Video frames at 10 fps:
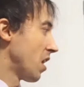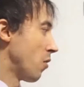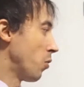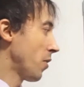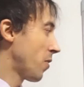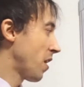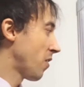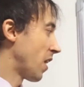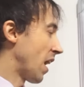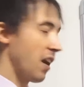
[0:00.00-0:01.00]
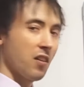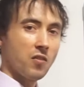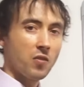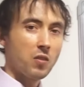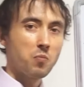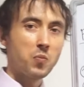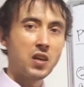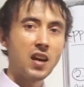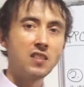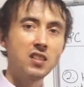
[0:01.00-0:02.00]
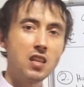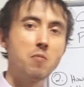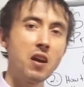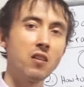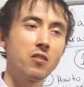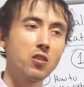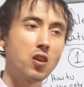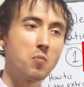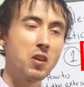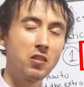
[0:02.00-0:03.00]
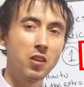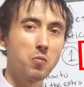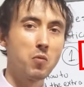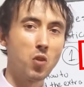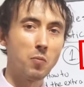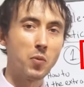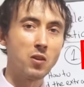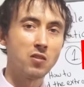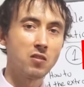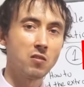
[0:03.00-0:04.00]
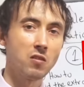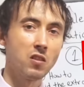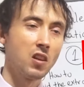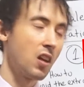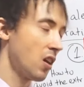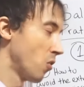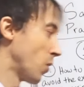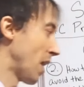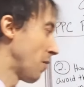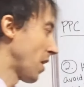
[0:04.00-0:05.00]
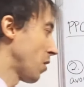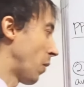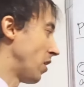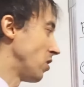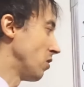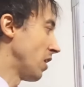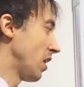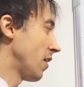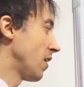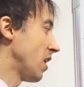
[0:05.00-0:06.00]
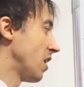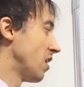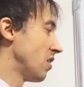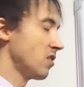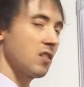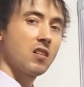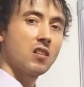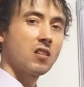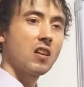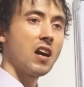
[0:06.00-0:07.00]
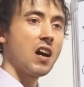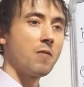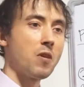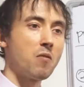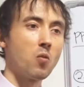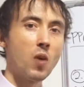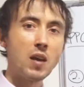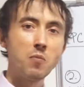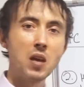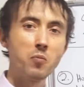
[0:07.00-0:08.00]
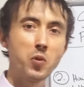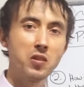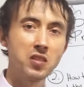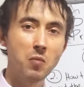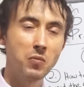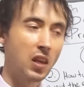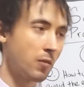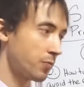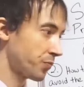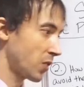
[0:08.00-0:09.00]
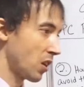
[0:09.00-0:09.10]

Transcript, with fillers: Uh, within that, because email, you could be a little bit more personal, what I recommend doing is uh, if you have a white paper or something,